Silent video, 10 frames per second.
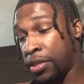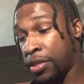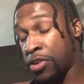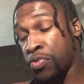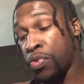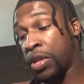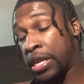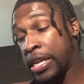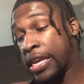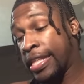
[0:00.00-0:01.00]
you really
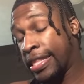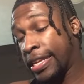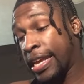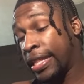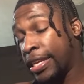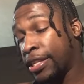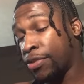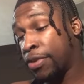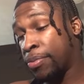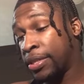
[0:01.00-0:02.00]
need to get these
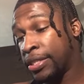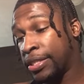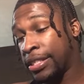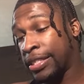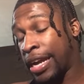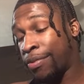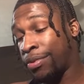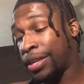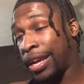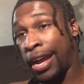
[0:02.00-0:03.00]
equipments. It's not
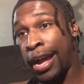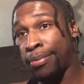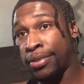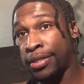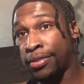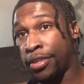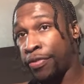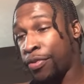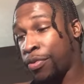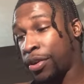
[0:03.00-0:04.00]
really an option
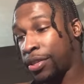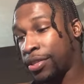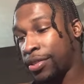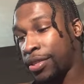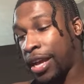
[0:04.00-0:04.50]
if you want to